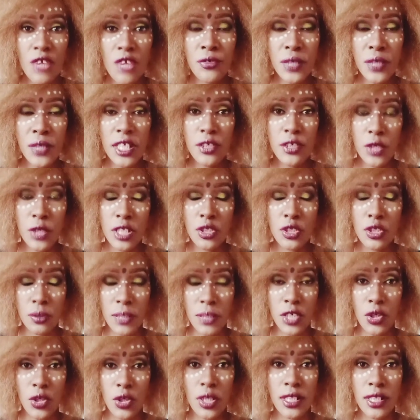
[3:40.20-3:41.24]
really going to
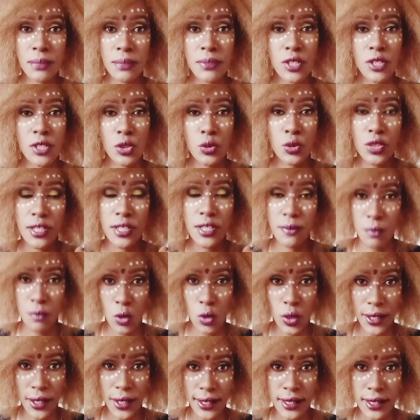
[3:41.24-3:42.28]
make your lips look
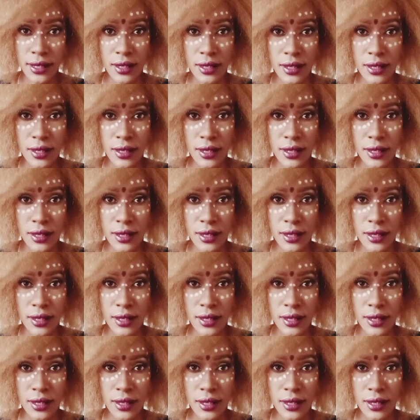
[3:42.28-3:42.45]
smaller.